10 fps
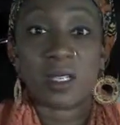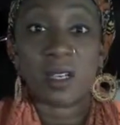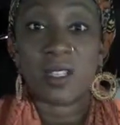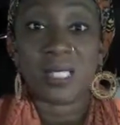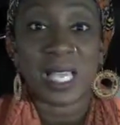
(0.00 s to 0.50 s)

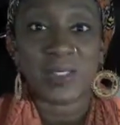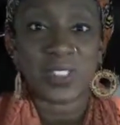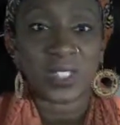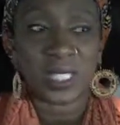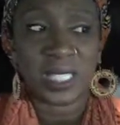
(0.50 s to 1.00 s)
her life
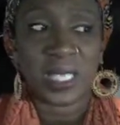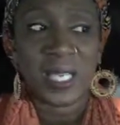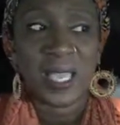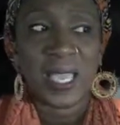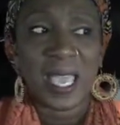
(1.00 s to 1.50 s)
journey,
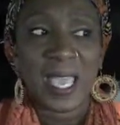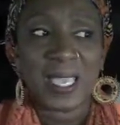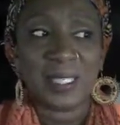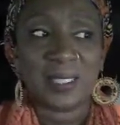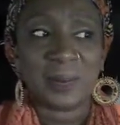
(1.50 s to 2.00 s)

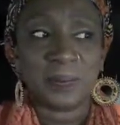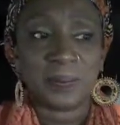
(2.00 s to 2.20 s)
and